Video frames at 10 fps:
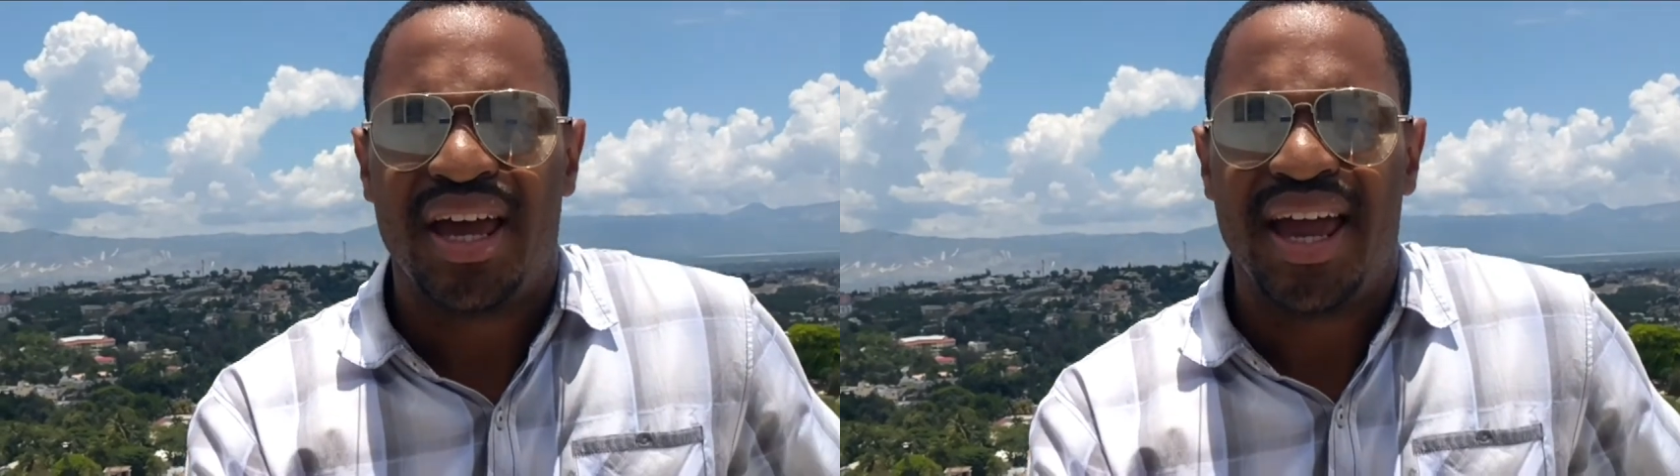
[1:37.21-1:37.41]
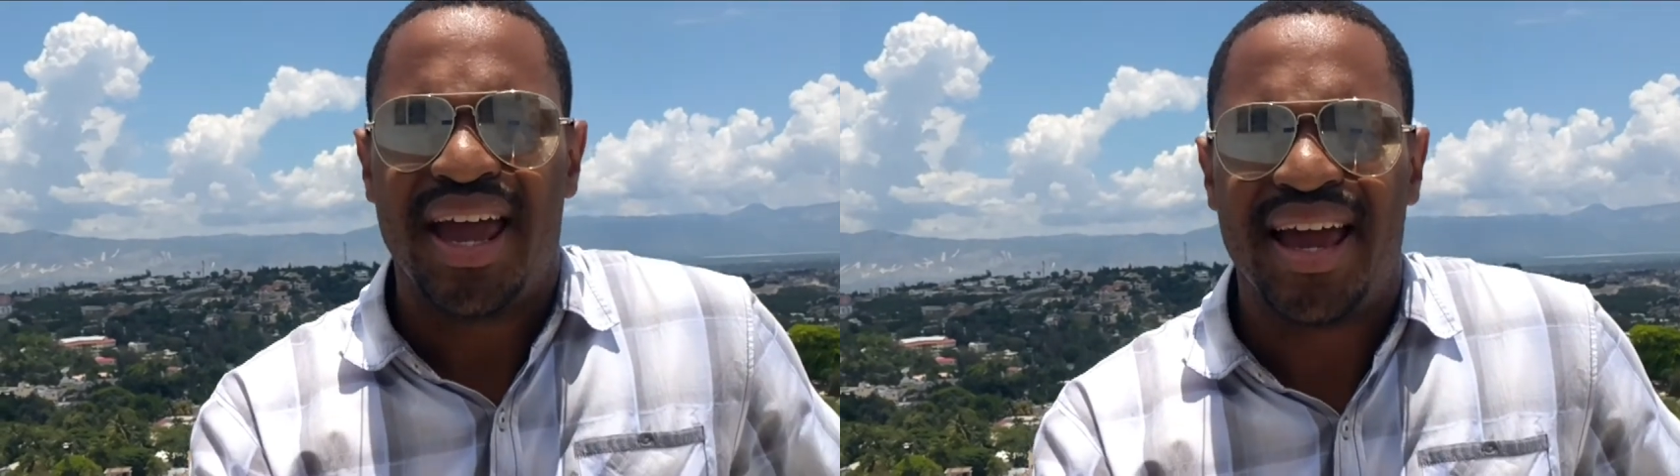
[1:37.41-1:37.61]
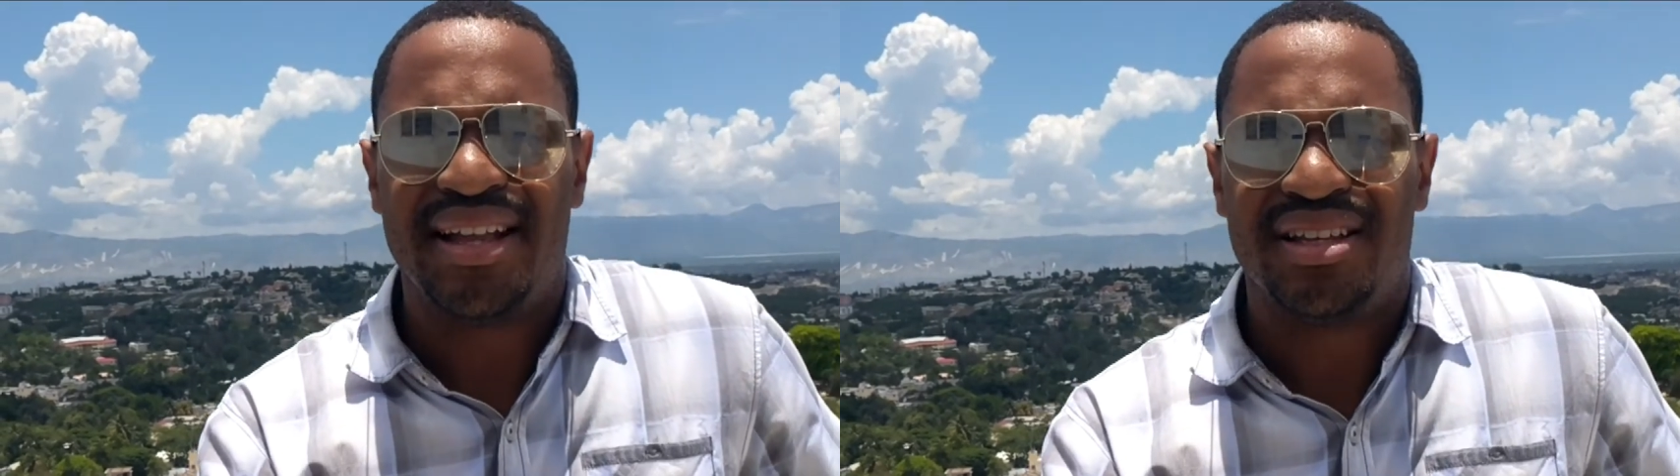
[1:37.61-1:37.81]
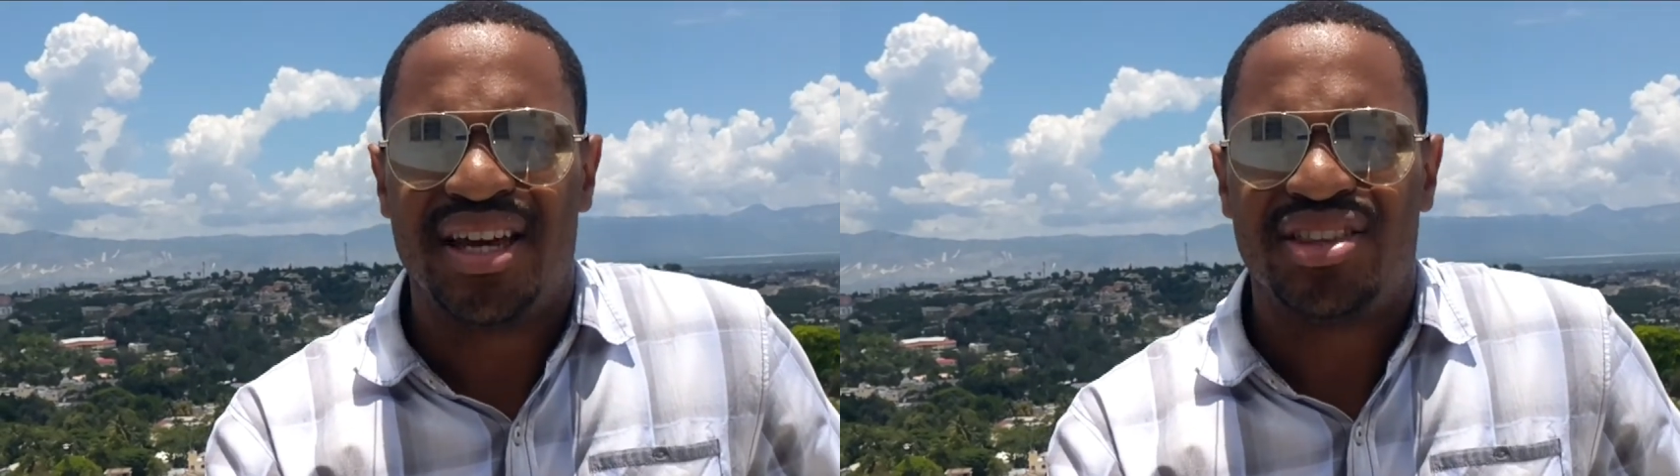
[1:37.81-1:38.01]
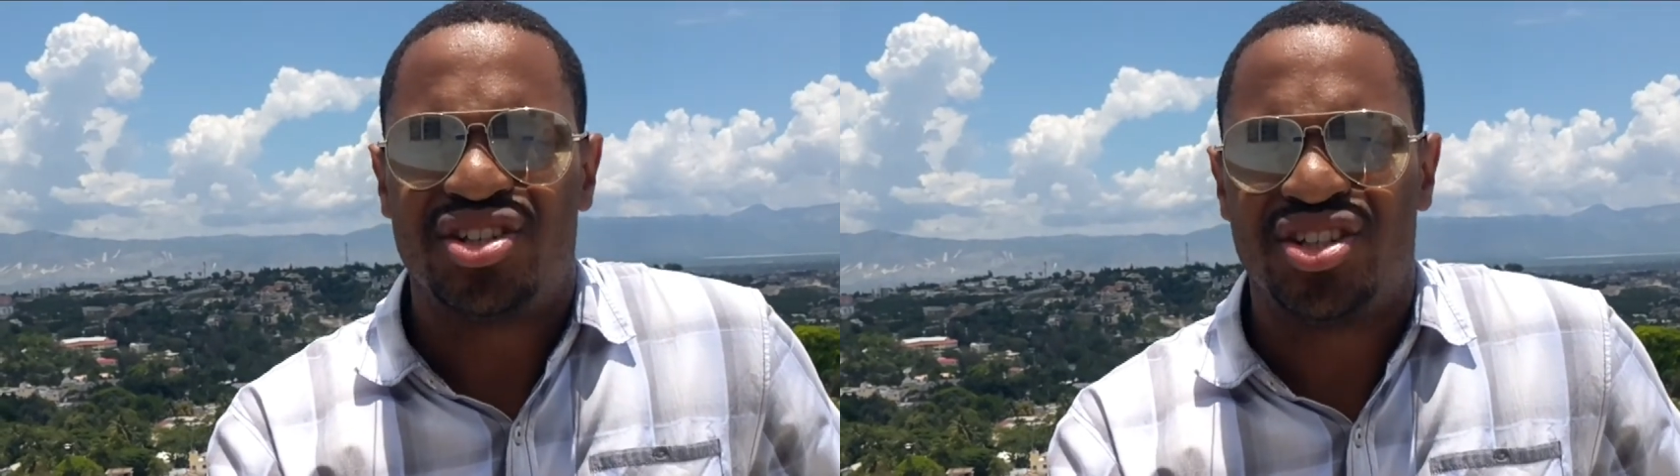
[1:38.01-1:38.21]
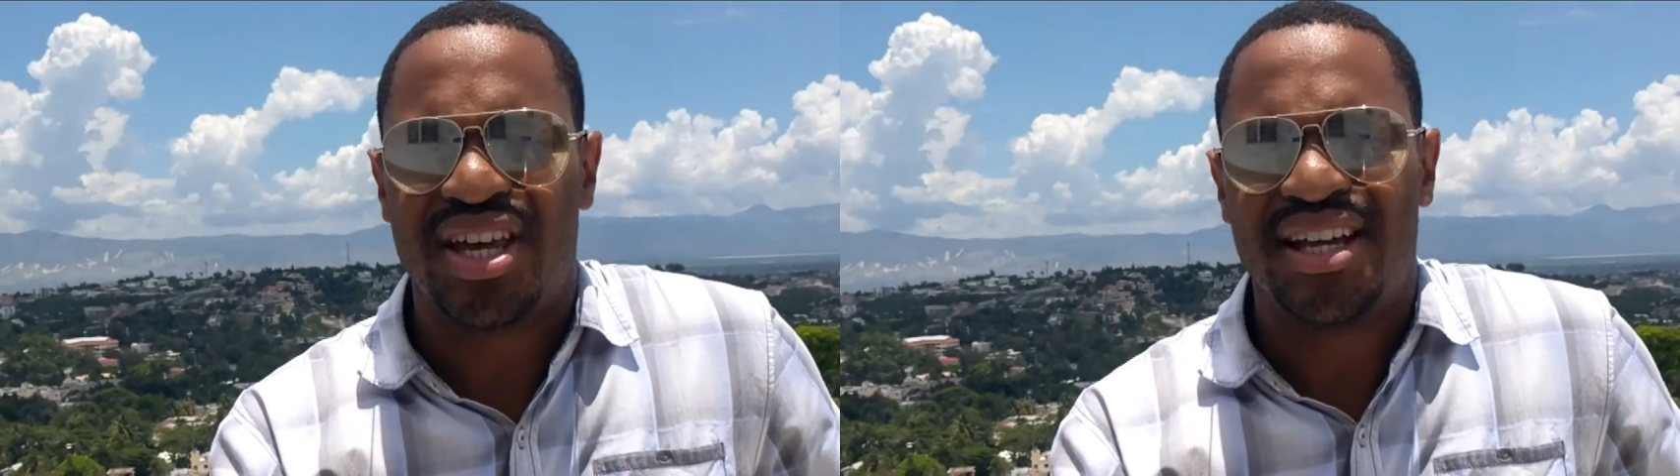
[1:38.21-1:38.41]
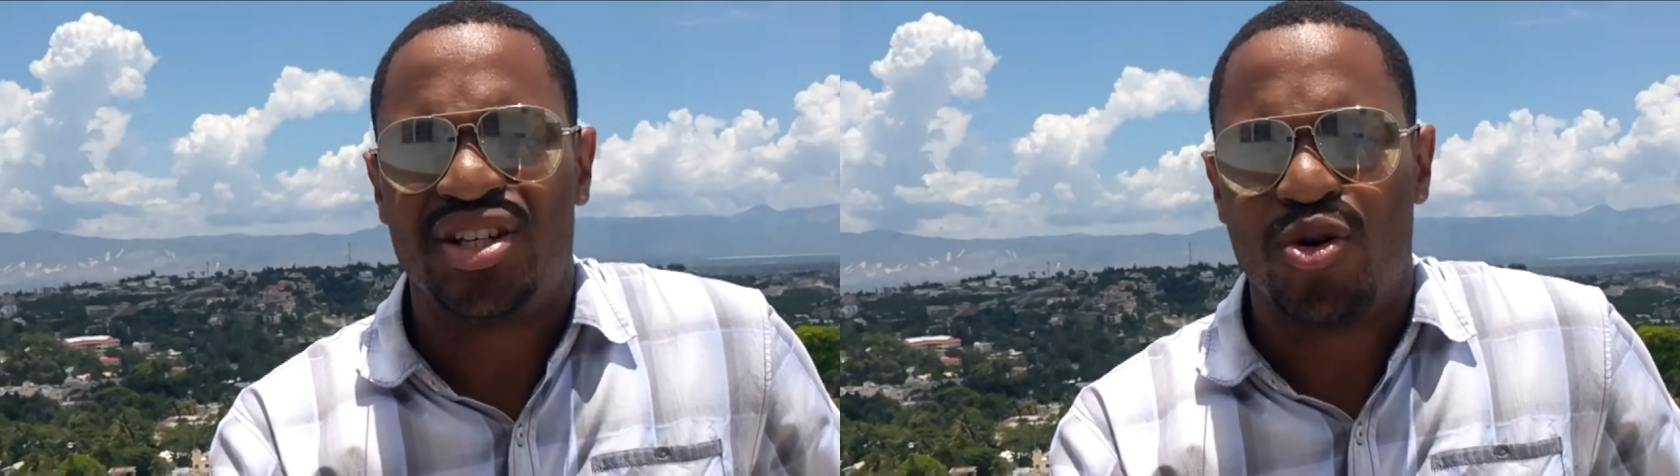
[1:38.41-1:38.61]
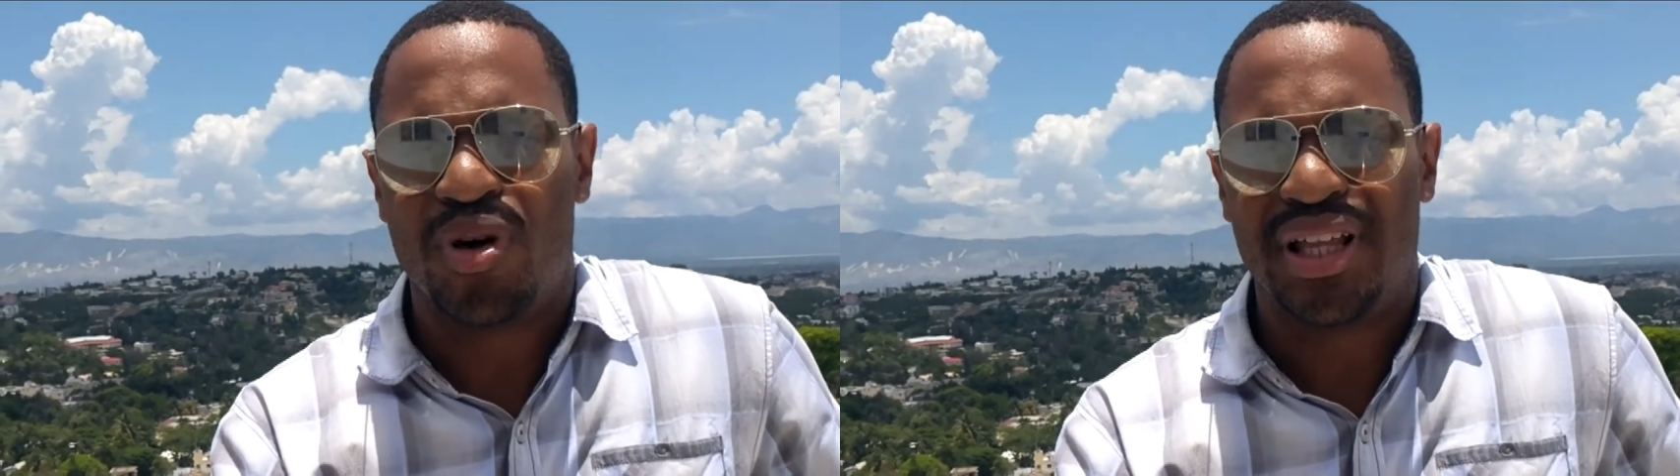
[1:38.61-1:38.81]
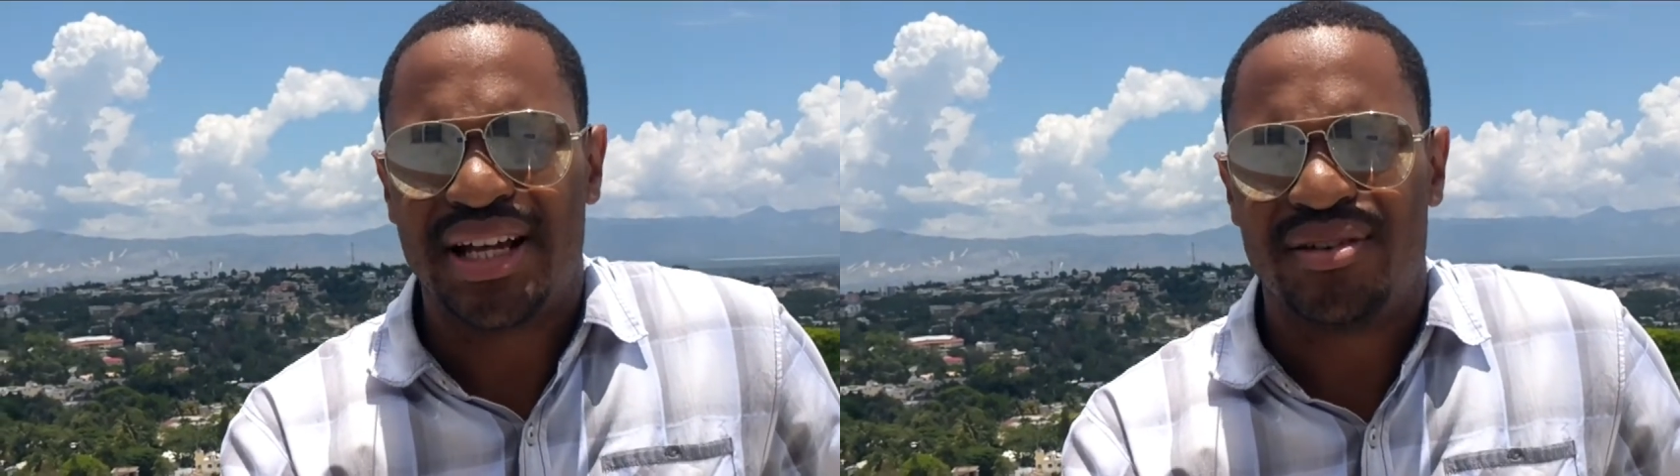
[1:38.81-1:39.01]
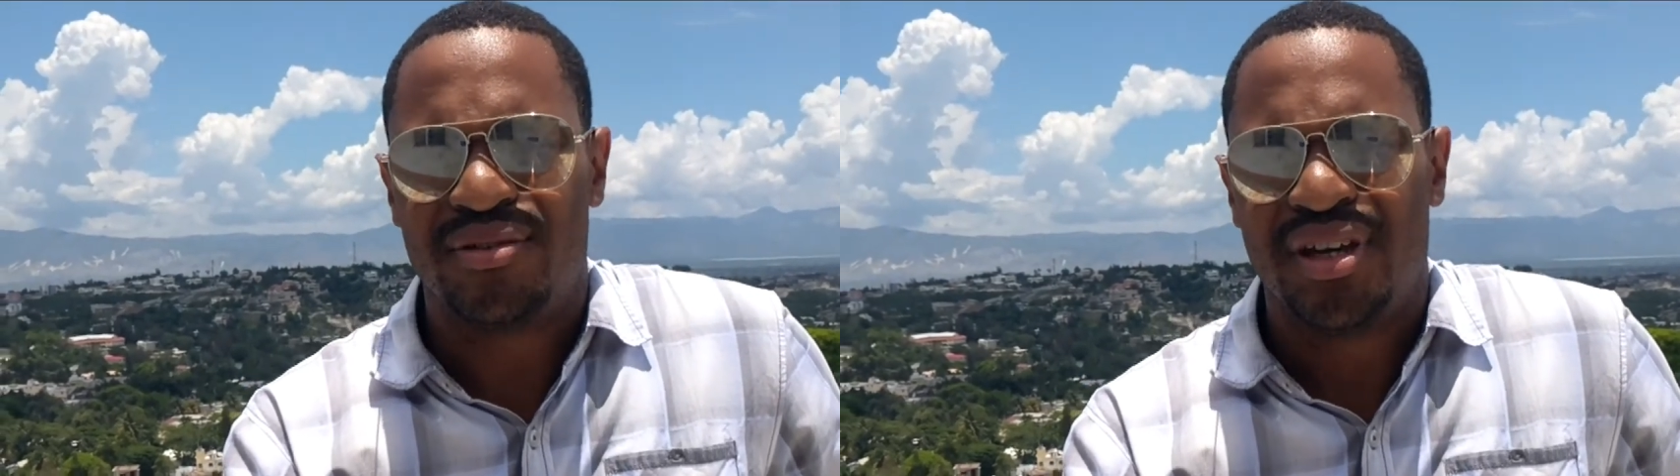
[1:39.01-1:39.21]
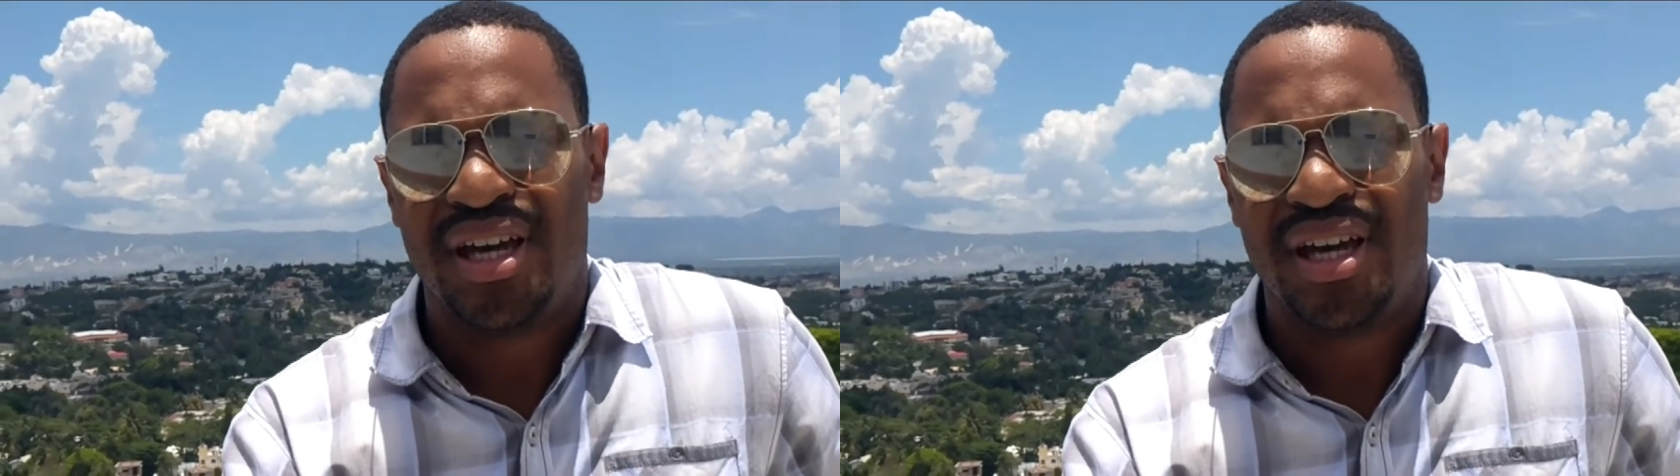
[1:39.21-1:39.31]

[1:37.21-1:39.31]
and and the Société en Nom Collectif.